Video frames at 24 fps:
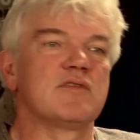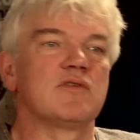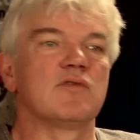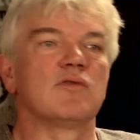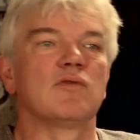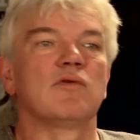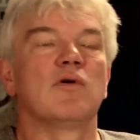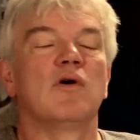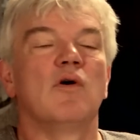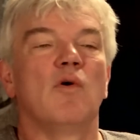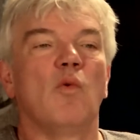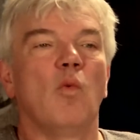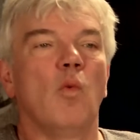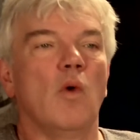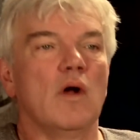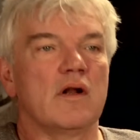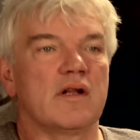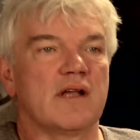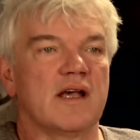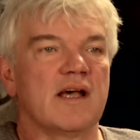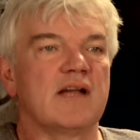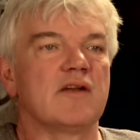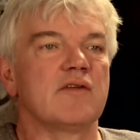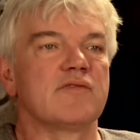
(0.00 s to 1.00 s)
to
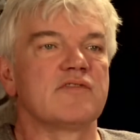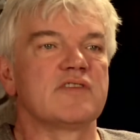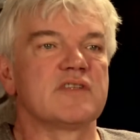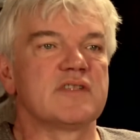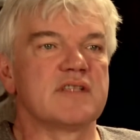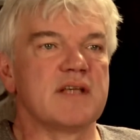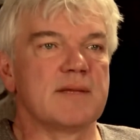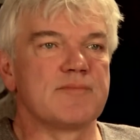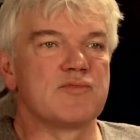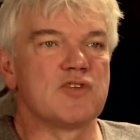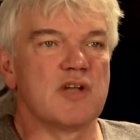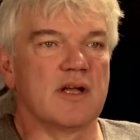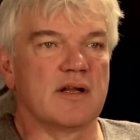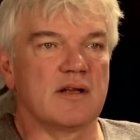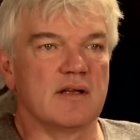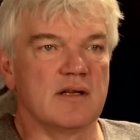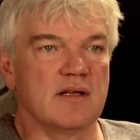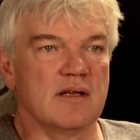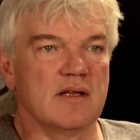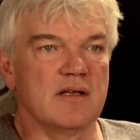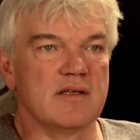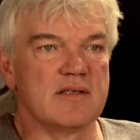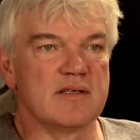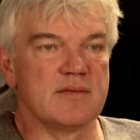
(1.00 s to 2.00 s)
what kind of subject
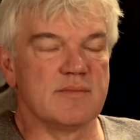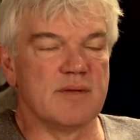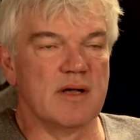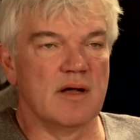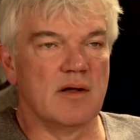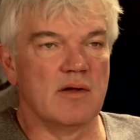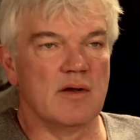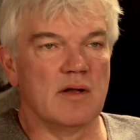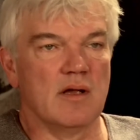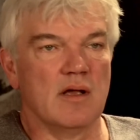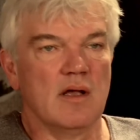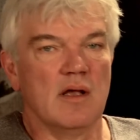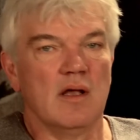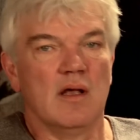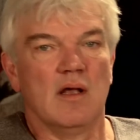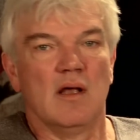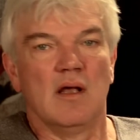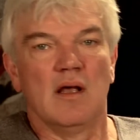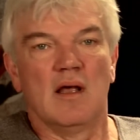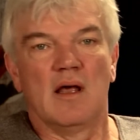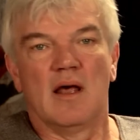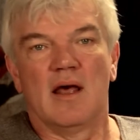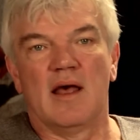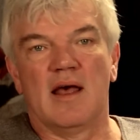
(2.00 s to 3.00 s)
it is about.
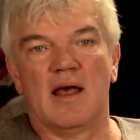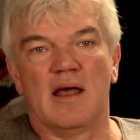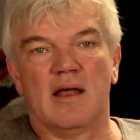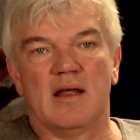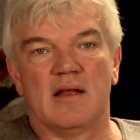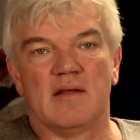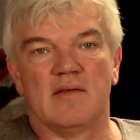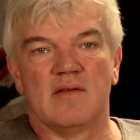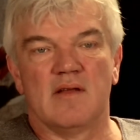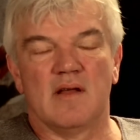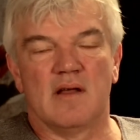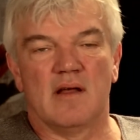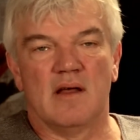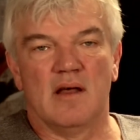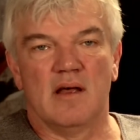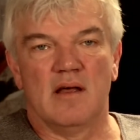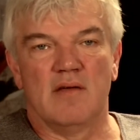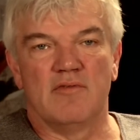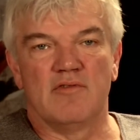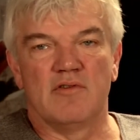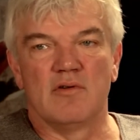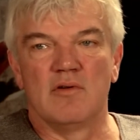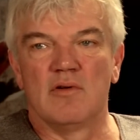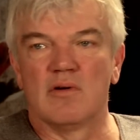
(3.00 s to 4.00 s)
And
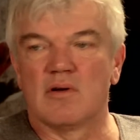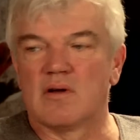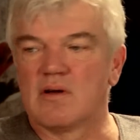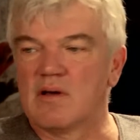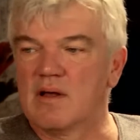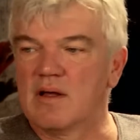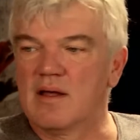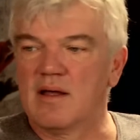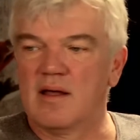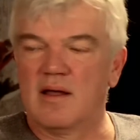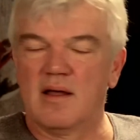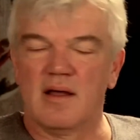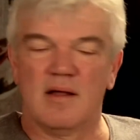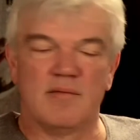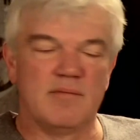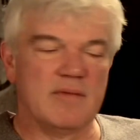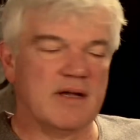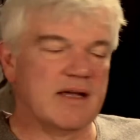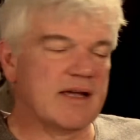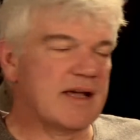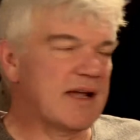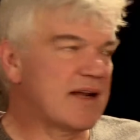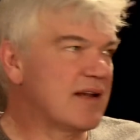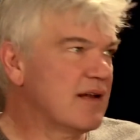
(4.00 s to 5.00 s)
if you look at
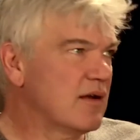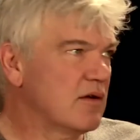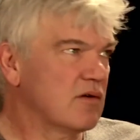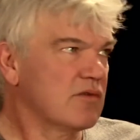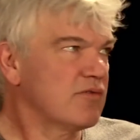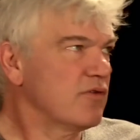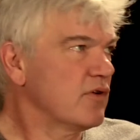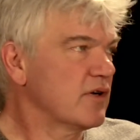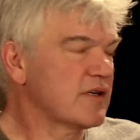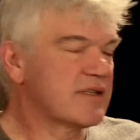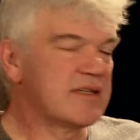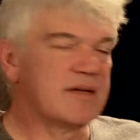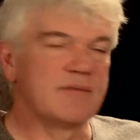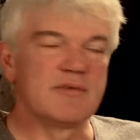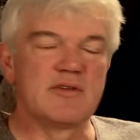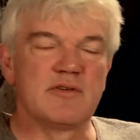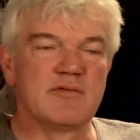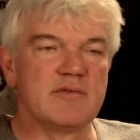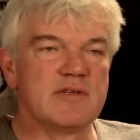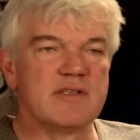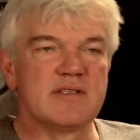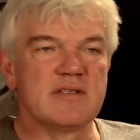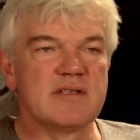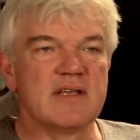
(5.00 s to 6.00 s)
my catalog, for example,
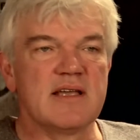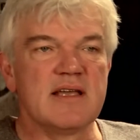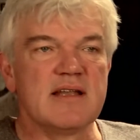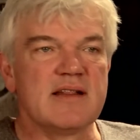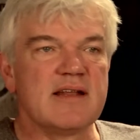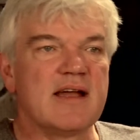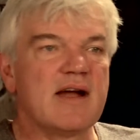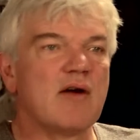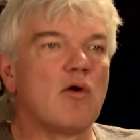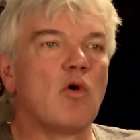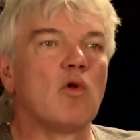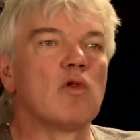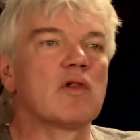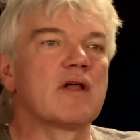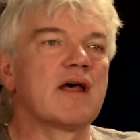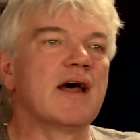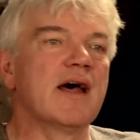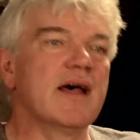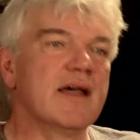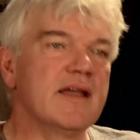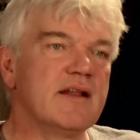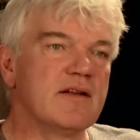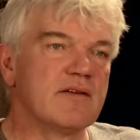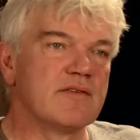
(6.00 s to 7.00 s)
you will see there are all
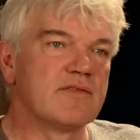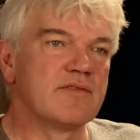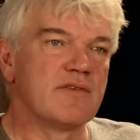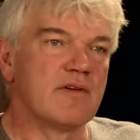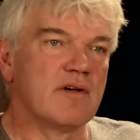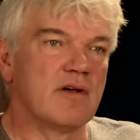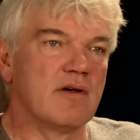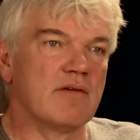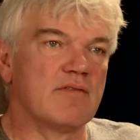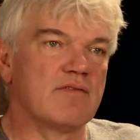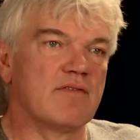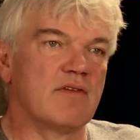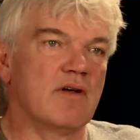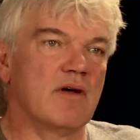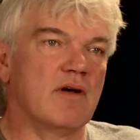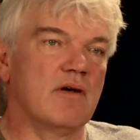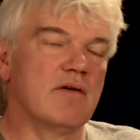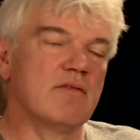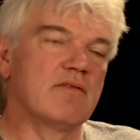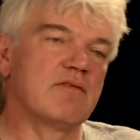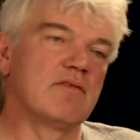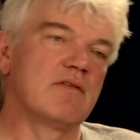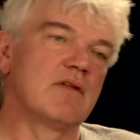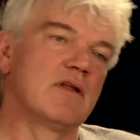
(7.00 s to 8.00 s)
kind of
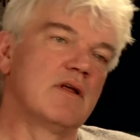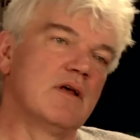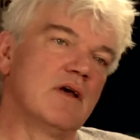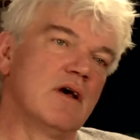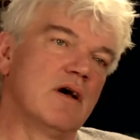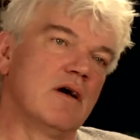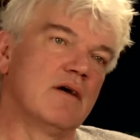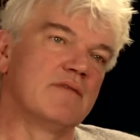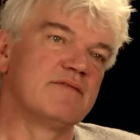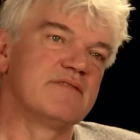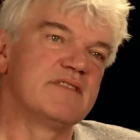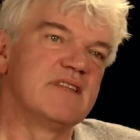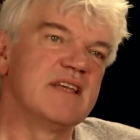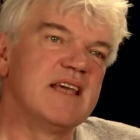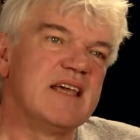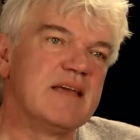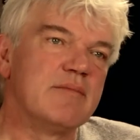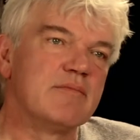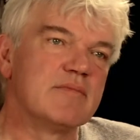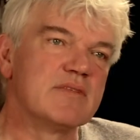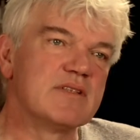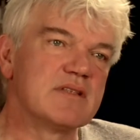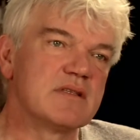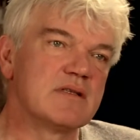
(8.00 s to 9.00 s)

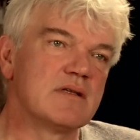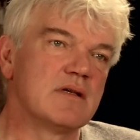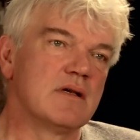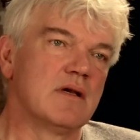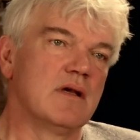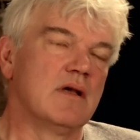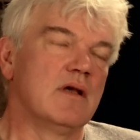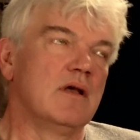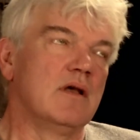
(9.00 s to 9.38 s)
themes.